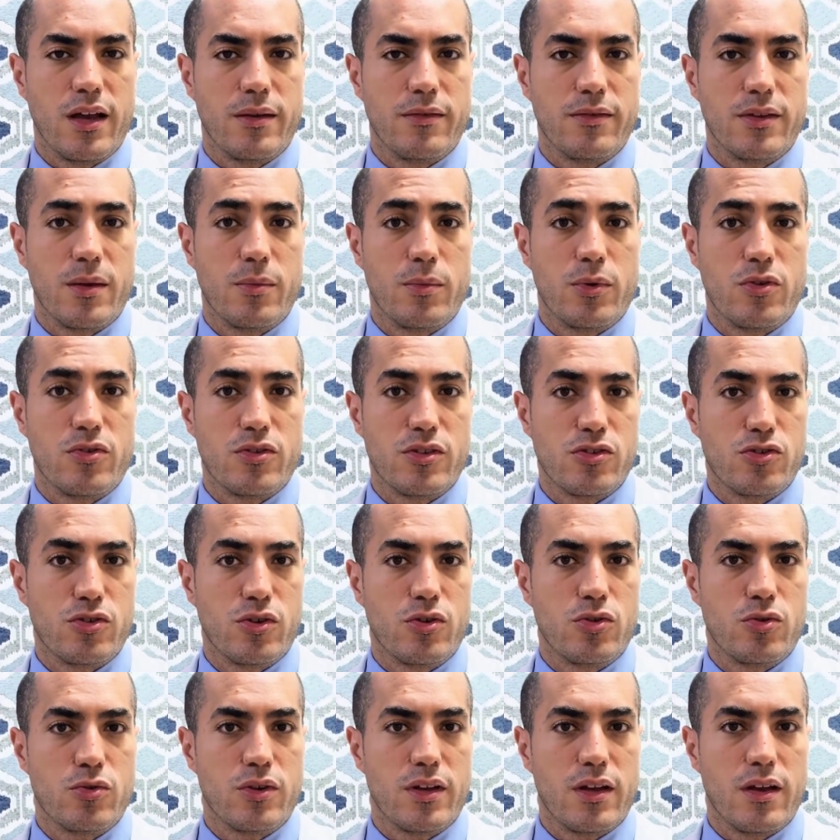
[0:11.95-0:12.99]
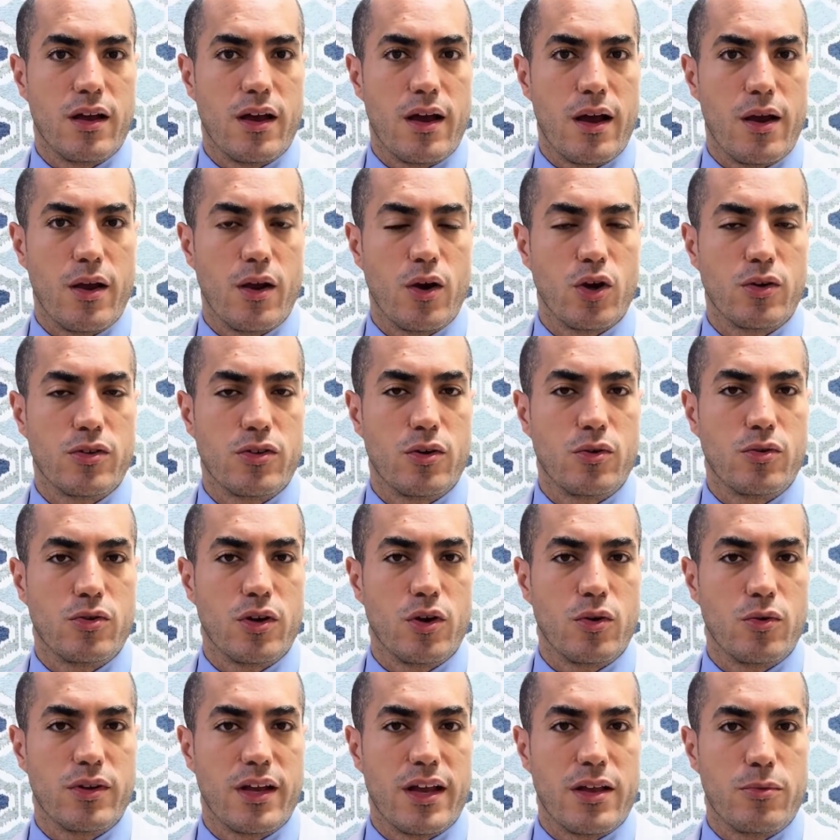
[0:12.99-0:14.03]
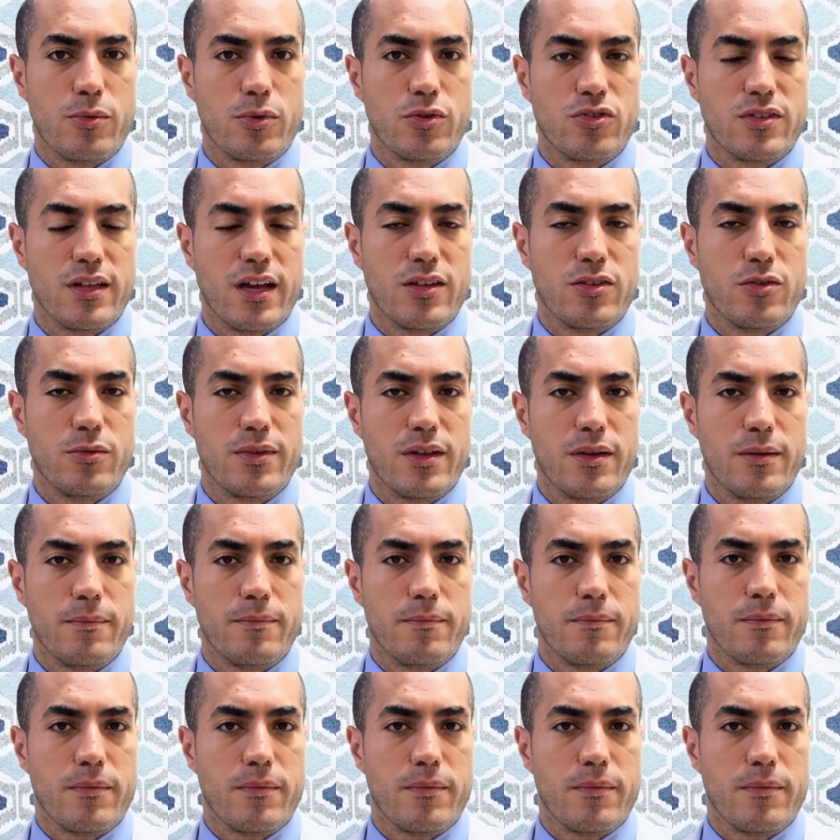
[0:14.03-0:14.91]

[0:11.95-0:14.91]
phimosis surgery, also known as postectomy.